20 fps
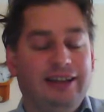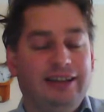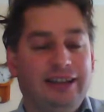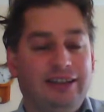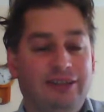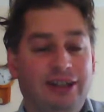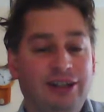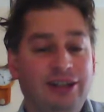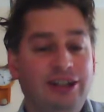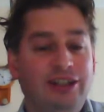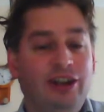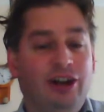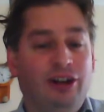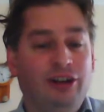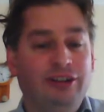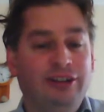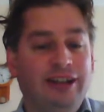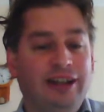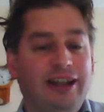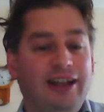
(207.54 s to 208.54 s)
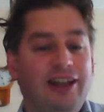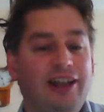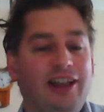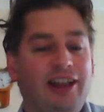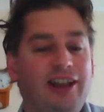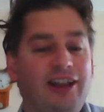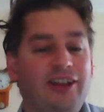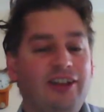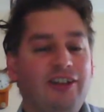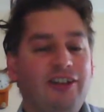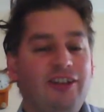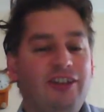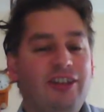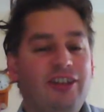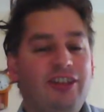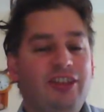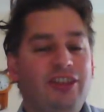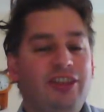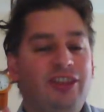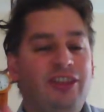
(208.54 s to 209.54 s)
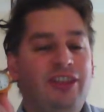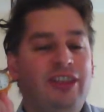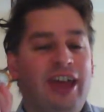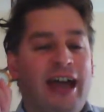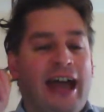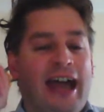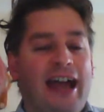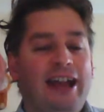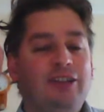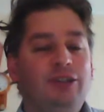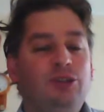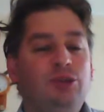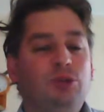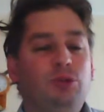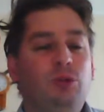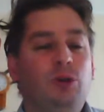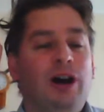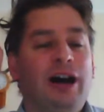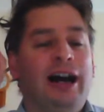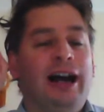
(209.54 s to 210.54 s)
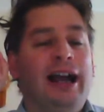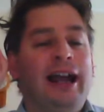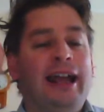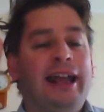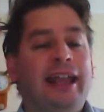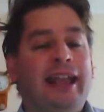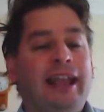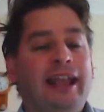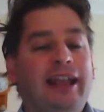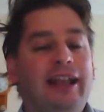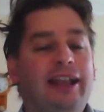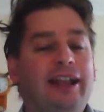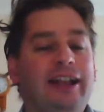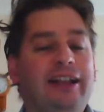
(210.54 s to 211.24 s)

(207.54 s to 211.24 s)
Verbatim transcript: They've only gone that way.